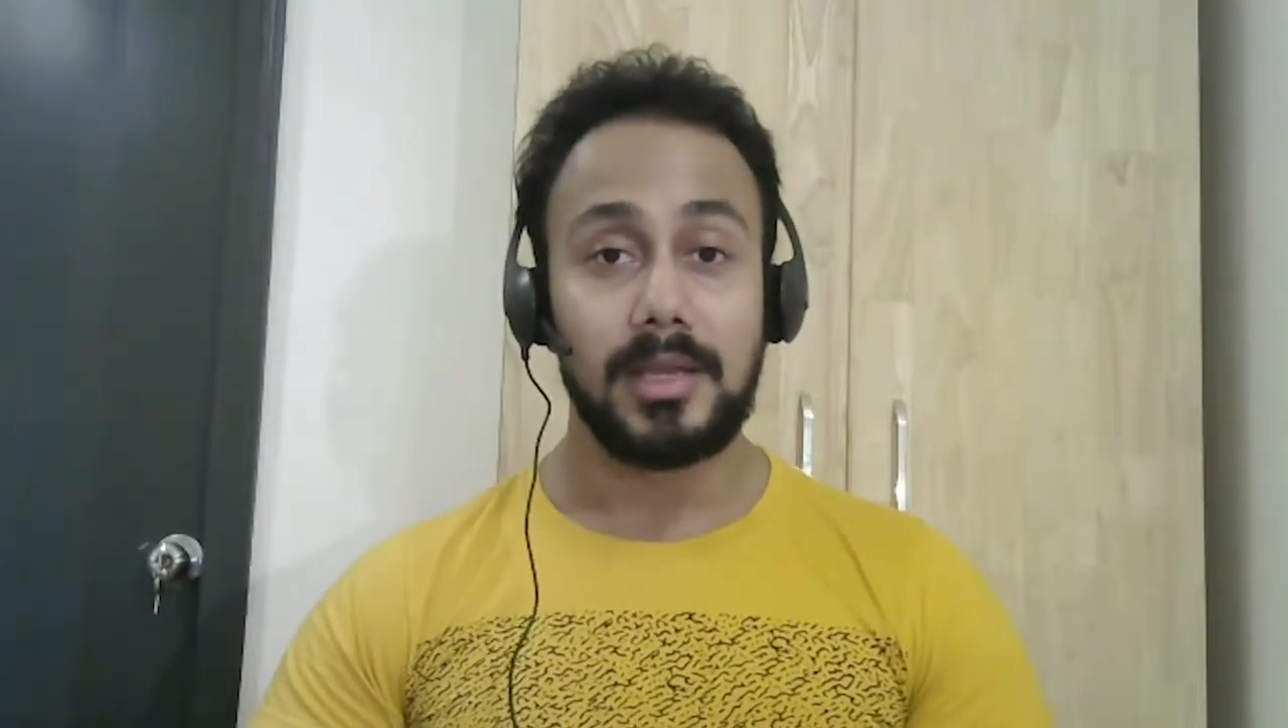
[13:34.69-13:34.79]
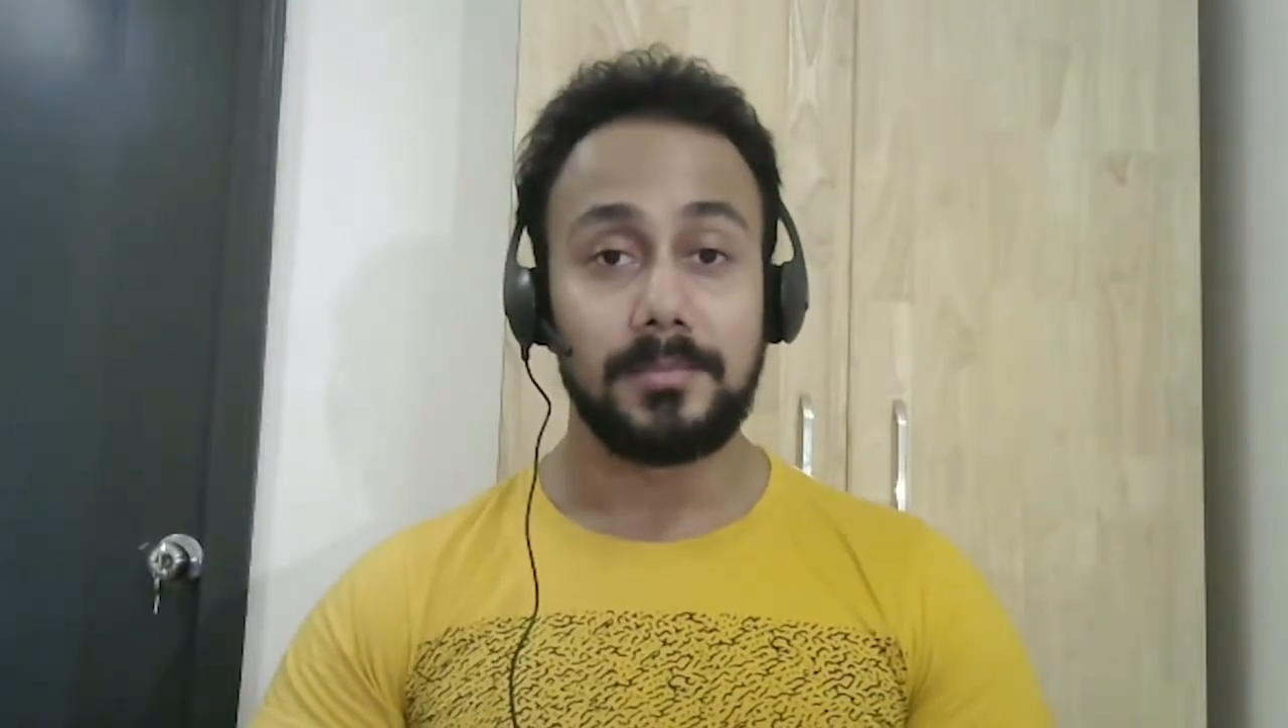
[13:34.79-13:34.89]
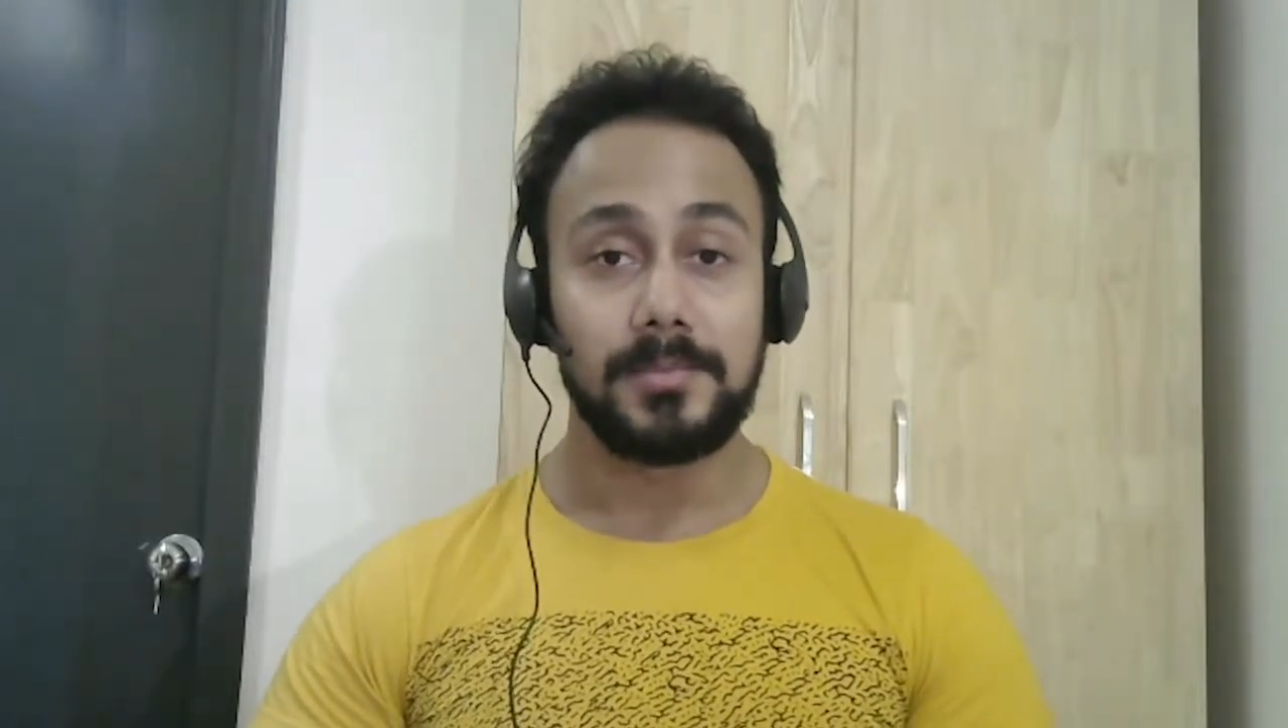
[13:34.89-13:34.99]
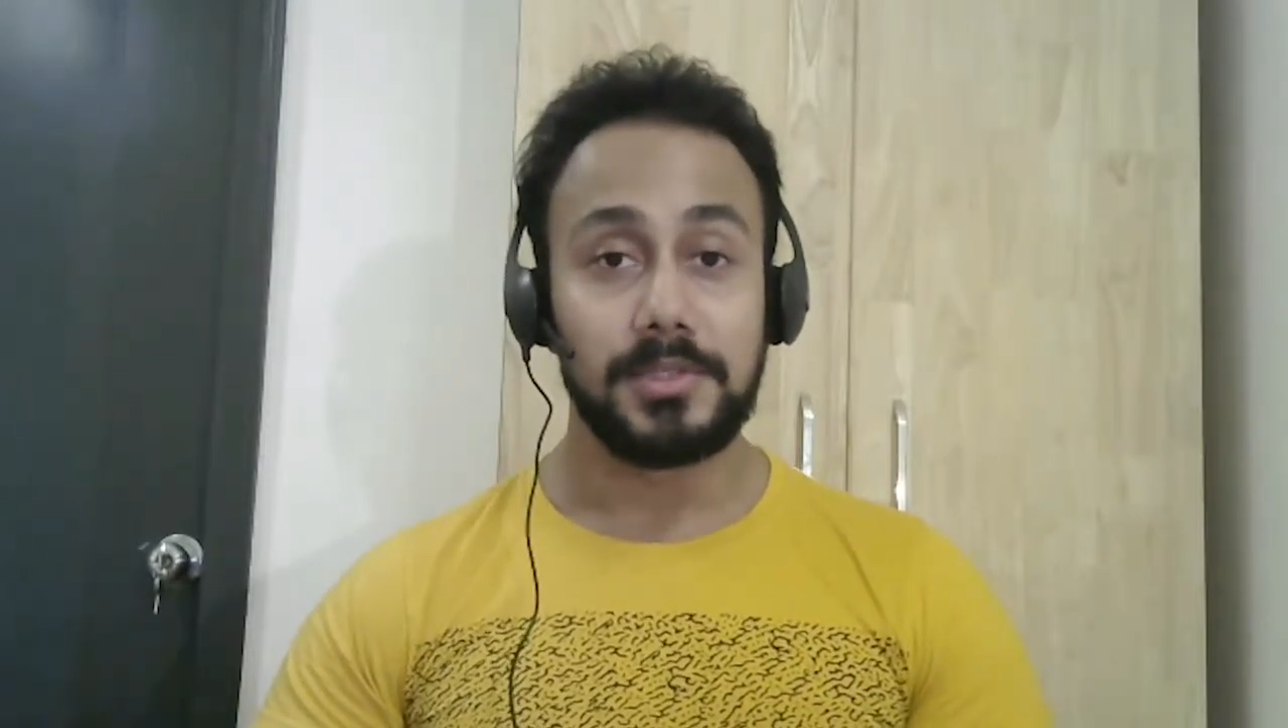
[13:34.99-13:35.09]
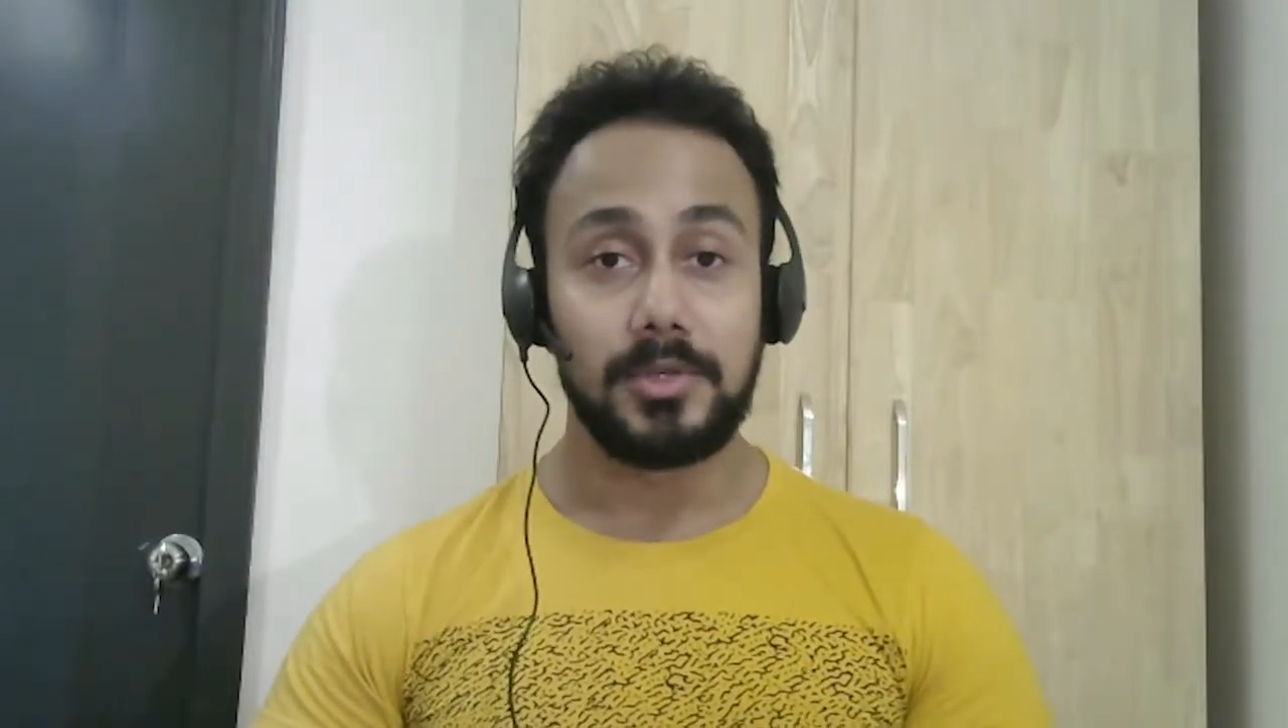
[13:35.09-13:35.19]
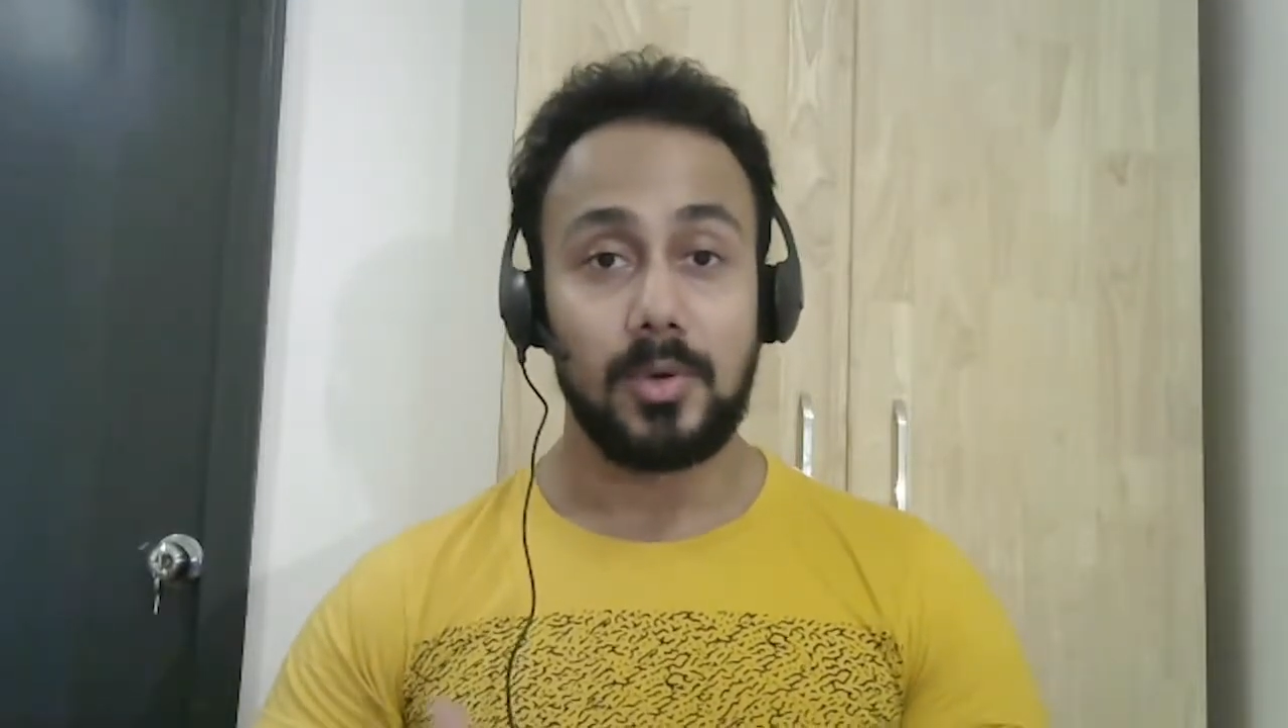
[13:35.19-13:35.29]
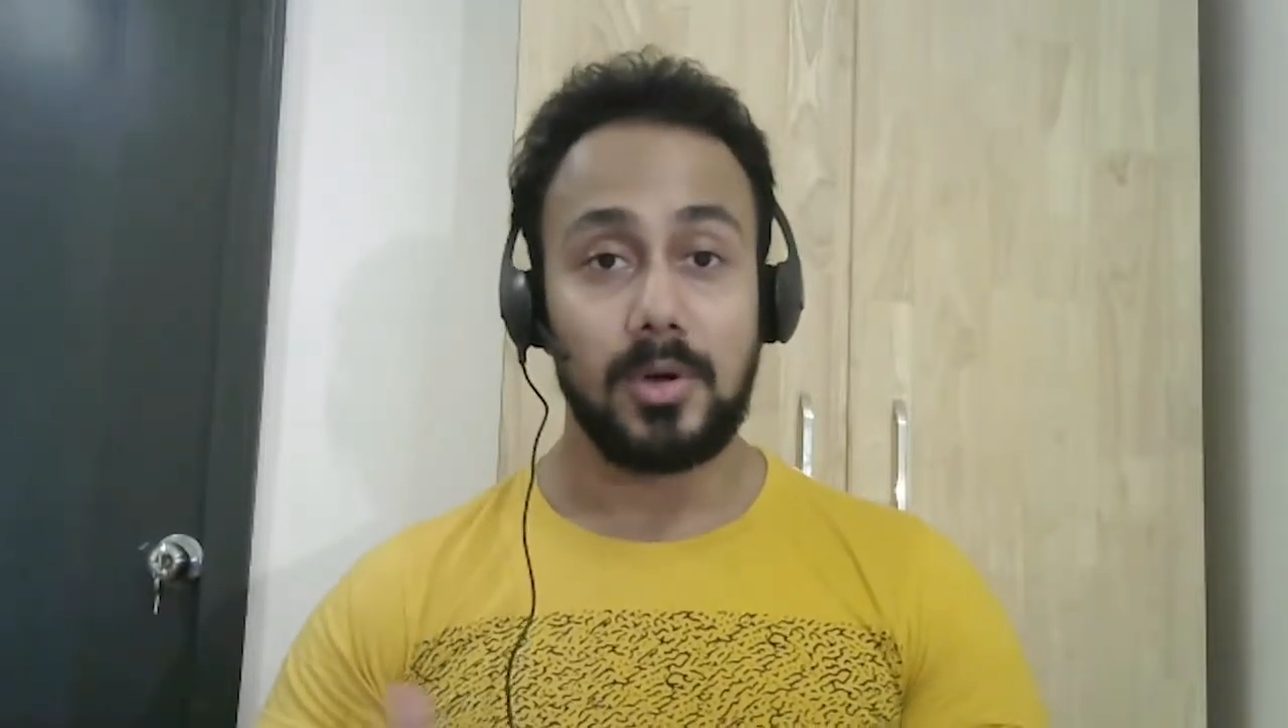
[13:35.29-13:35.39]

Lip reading: keeps you